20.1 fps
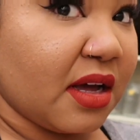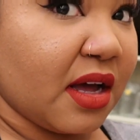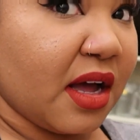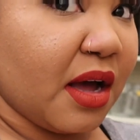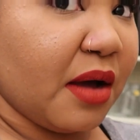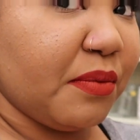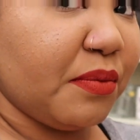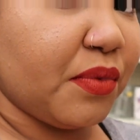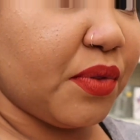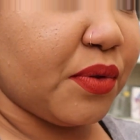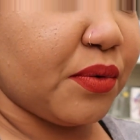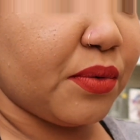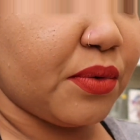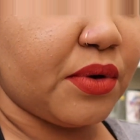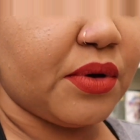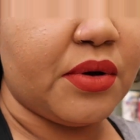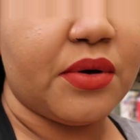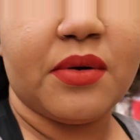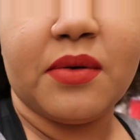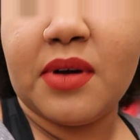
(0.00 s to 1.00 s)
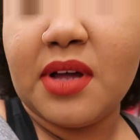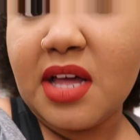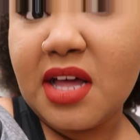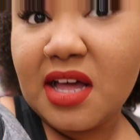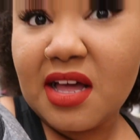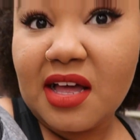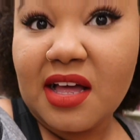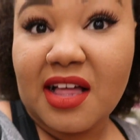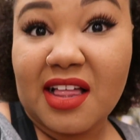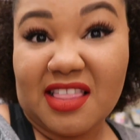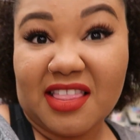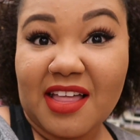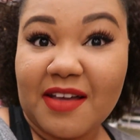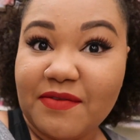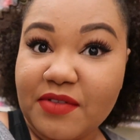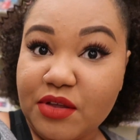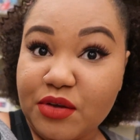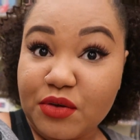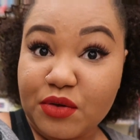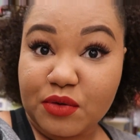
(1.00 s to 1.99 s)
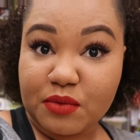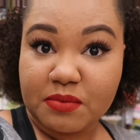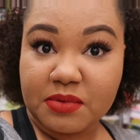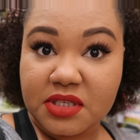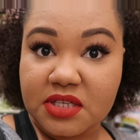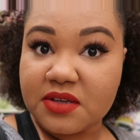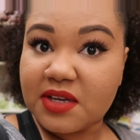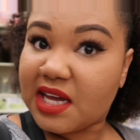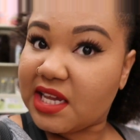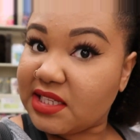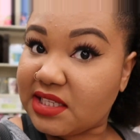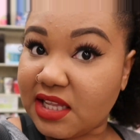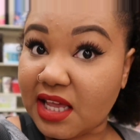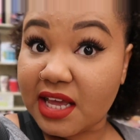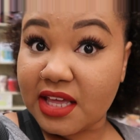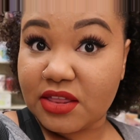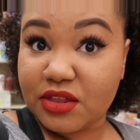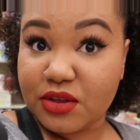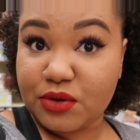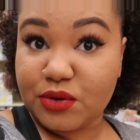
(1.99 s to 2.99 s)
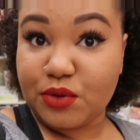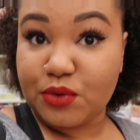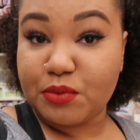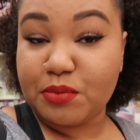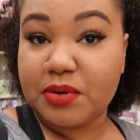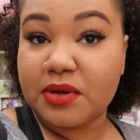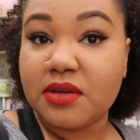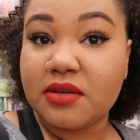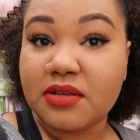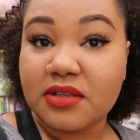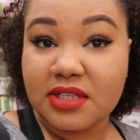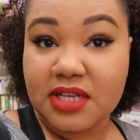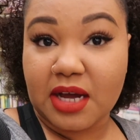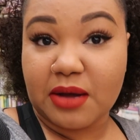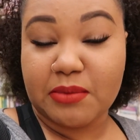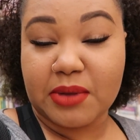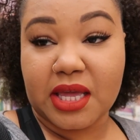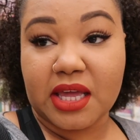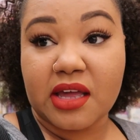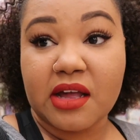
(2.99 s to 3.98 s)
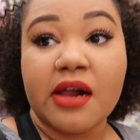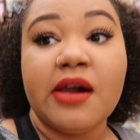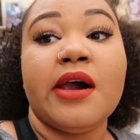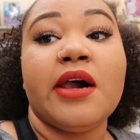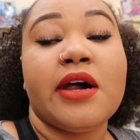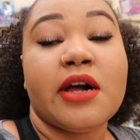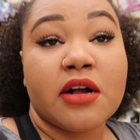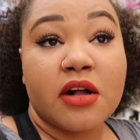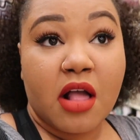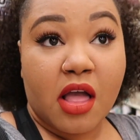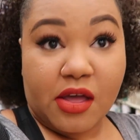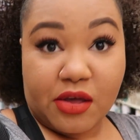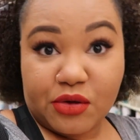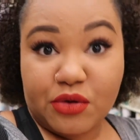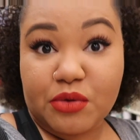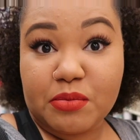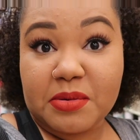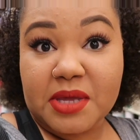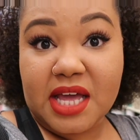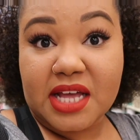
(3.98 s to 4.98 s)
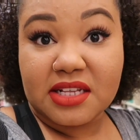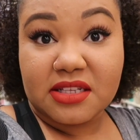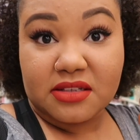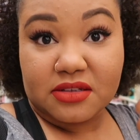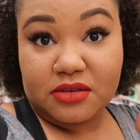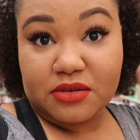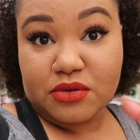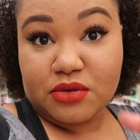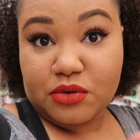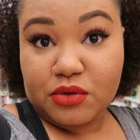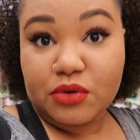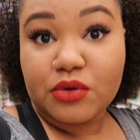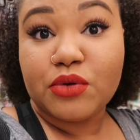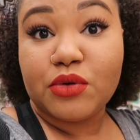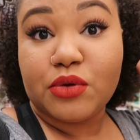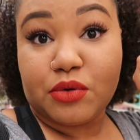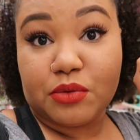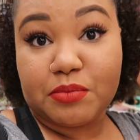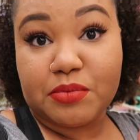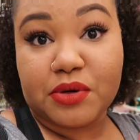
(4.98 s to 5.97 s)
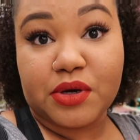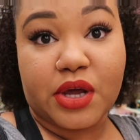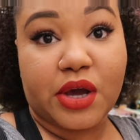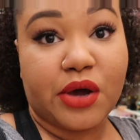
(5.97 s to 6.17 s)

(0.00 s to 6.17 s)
Come through. I love the hoop. Do you guys like the hoop? Tell me. Hoop yes, hoop